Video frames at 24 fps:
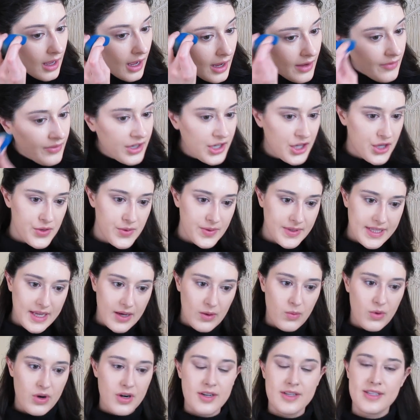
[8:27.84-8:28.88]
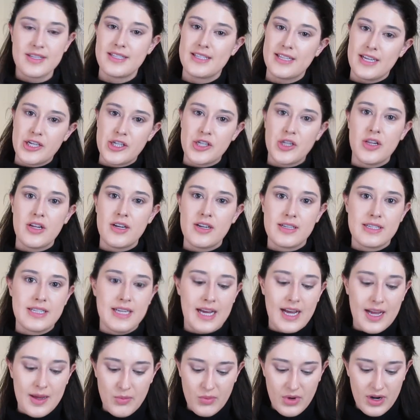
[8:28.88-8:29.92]
I haven't used that word in such a long
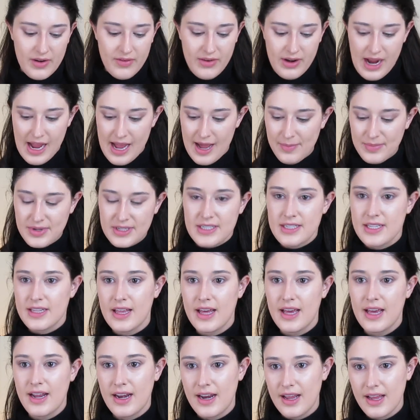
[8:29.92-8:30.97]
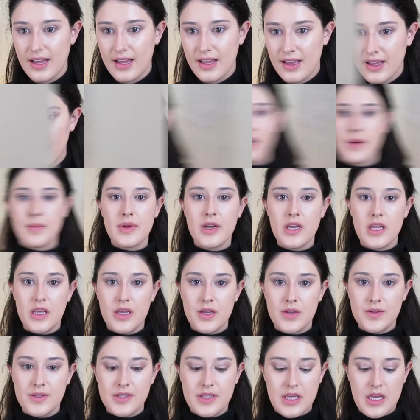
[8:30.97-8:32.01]
time. Whatever happened to that, eh? Then I'm gonna
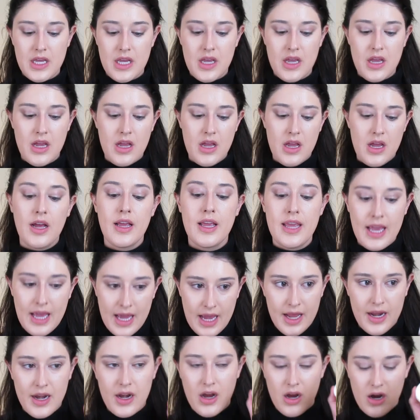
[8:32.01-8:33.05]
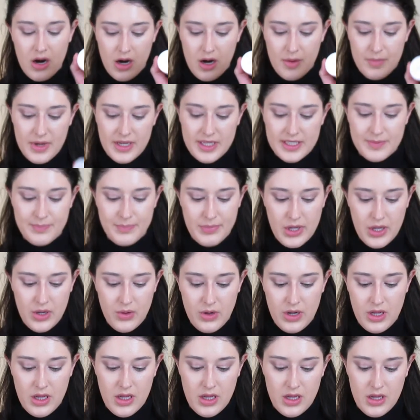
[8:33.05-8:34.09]
use the, again, RMS
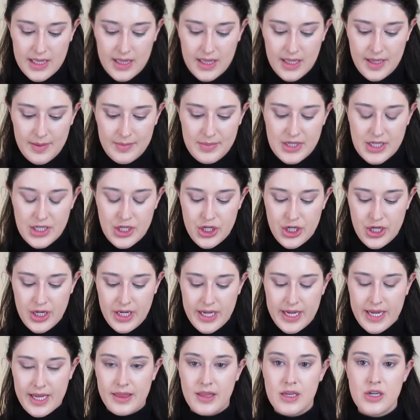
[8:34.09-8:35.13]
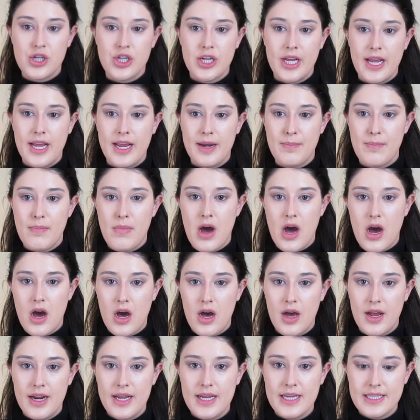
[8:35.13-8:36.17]
Beauty Lip to Cheek in the shade
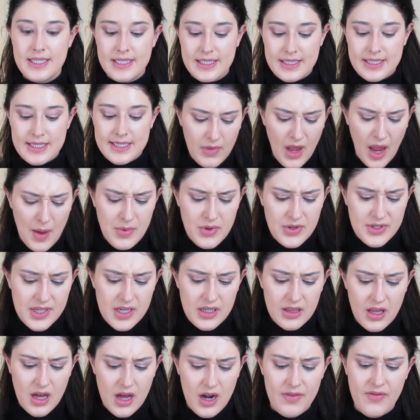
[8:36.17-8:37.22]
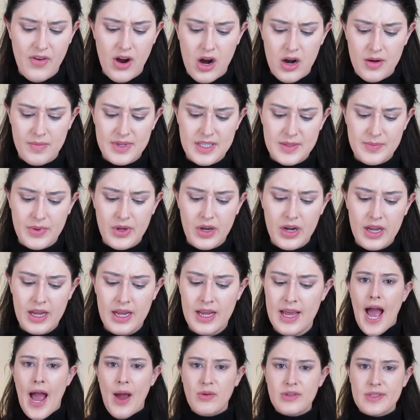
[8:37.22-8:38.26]
Modest. I'm using a lot of RMS
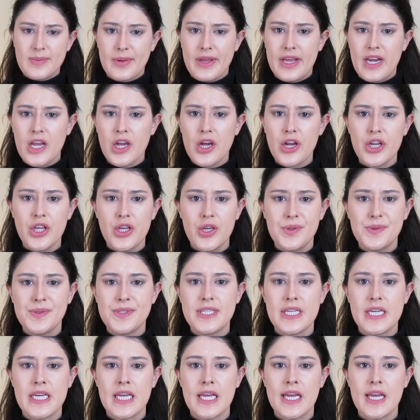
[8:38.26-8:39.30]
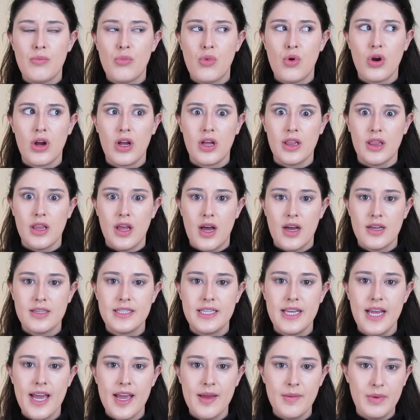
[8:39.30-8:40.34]
Beauty. I was planning on using more
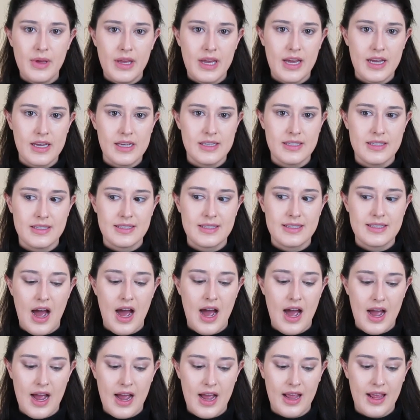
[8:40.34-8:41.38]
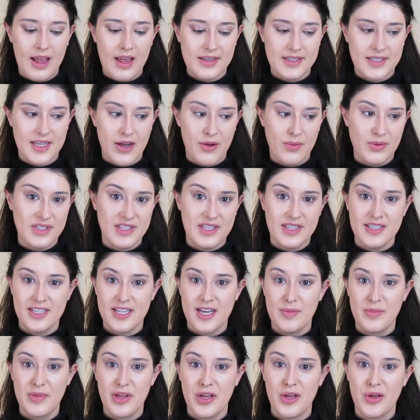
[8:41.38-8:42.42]
Glossier because I guess I was the
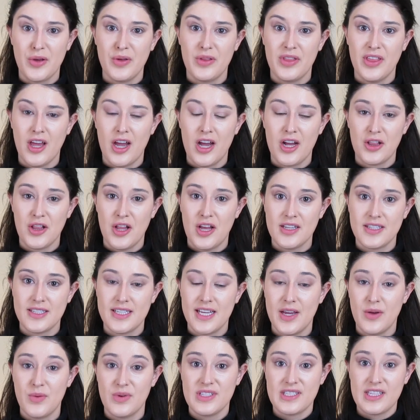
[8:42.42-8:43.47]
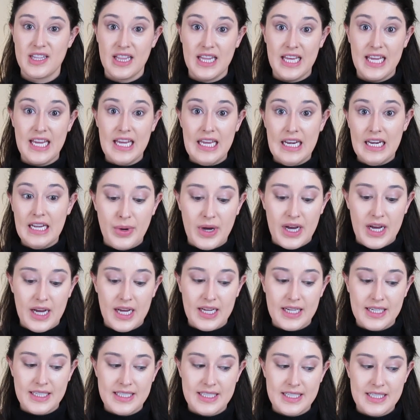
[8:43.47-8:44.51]
dummy who thought Glossier was clean,
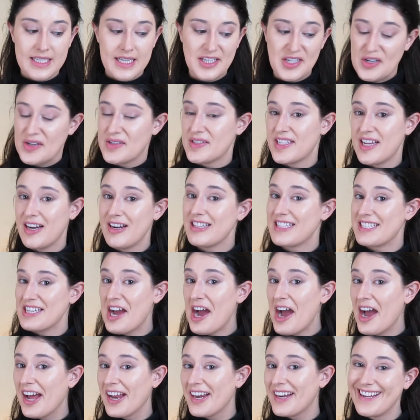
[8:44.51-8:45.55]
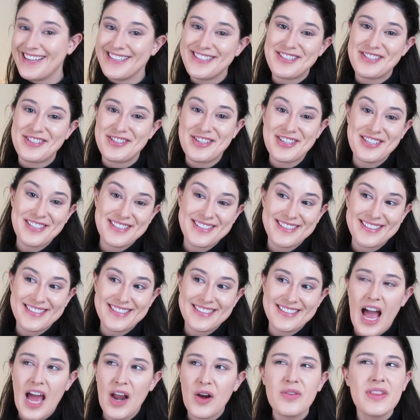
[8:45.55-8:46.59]
but turns out it's not. It's
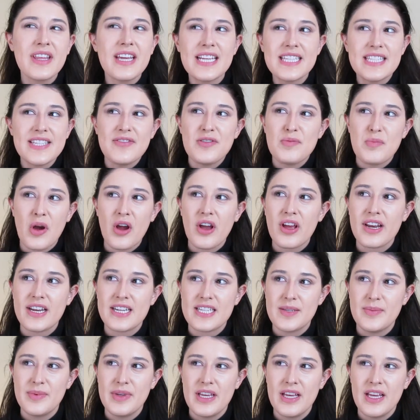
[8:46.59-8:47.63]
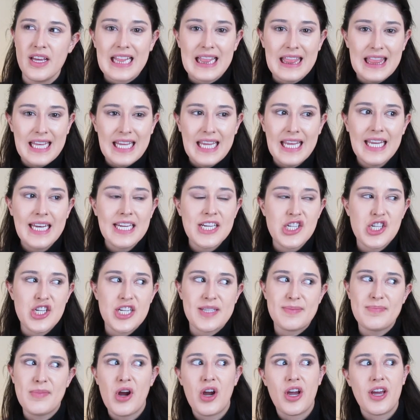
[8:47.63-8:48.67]
just, I don't think it's even marketed to be clean. It's
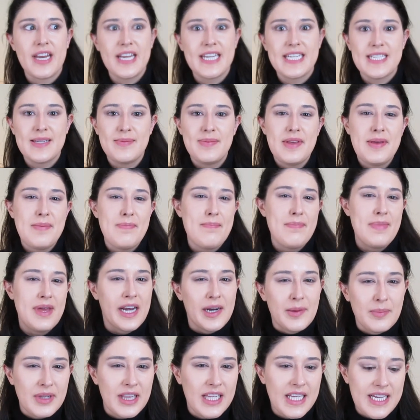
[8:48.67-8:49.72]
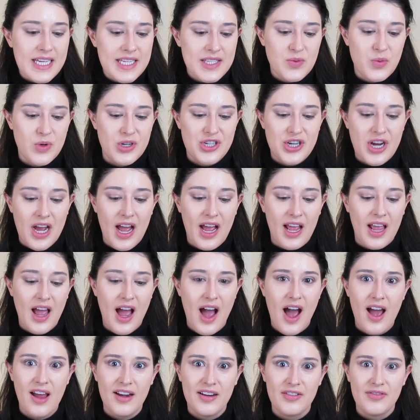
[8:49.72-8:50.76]
just marketed to be minimalist, which I
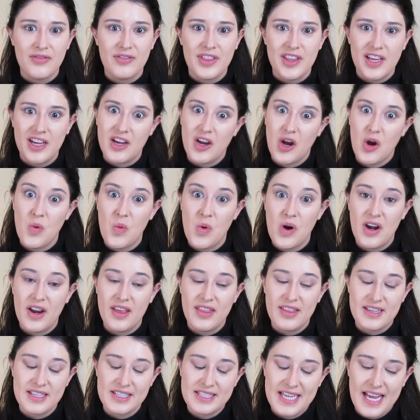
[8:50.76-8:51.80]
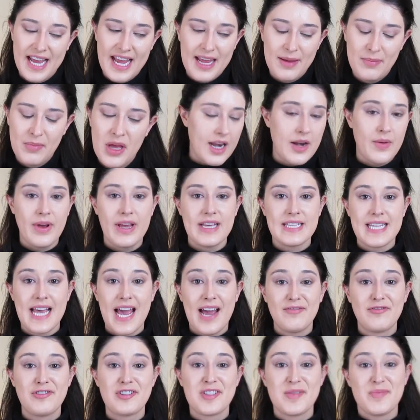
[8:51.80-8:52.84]
kind of think are one and the same. Anyways,
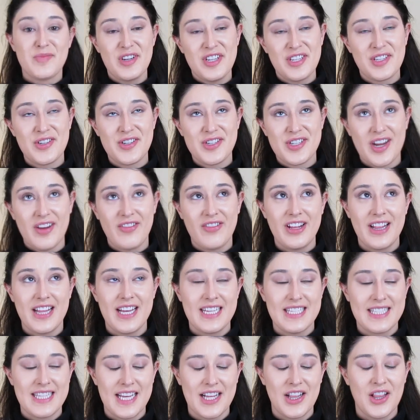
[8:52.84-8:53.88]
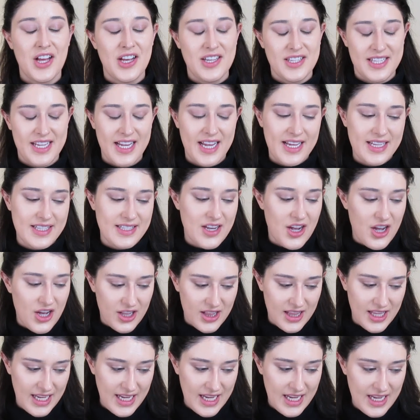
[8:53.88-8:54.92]
after some research, I realized that Glossier is not
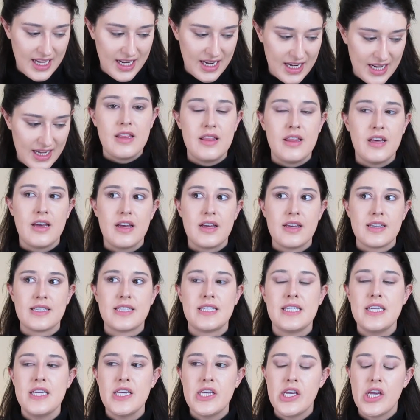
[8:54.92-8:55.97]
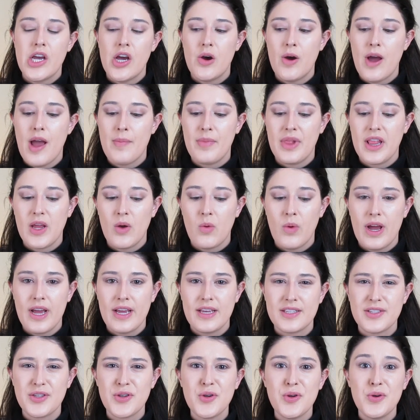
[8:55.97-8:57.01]
clean. The CEO, Emily
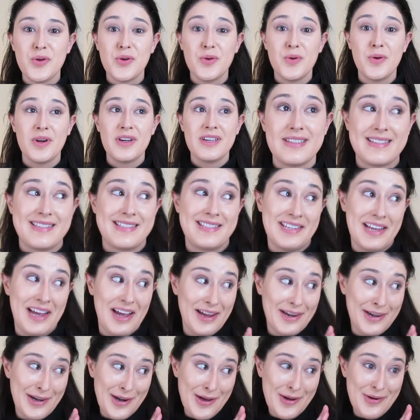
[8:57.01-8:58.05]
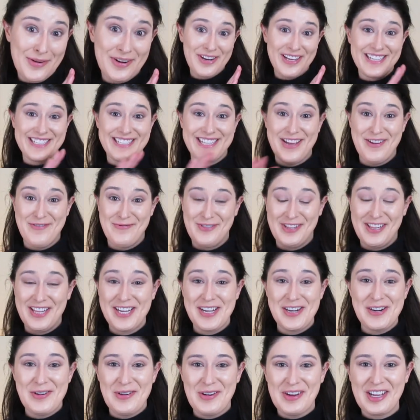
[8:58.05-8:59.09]
Weiss, who sucks. Side note is that really
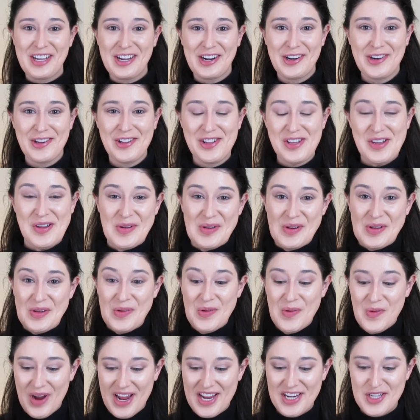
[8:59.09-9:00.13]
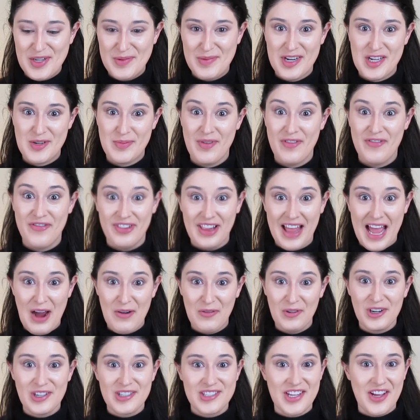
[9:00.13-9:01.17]
annoying girl who knew way too much about
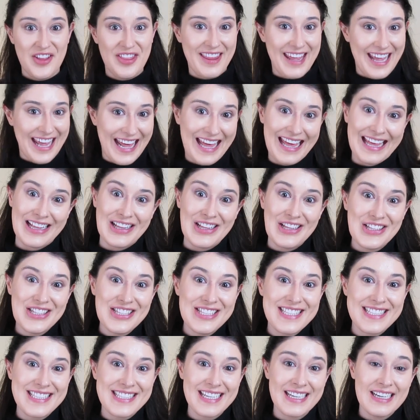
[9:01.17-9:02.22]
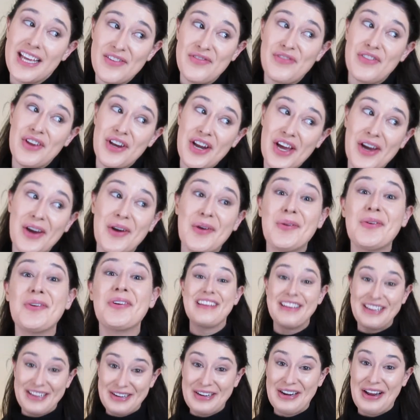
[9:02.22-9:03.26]
flowers on the hills. If you know,
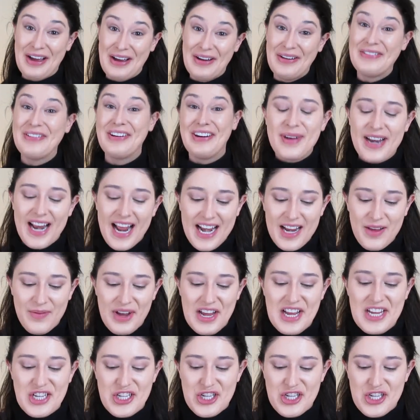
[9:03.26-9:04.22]
you know. But anyway,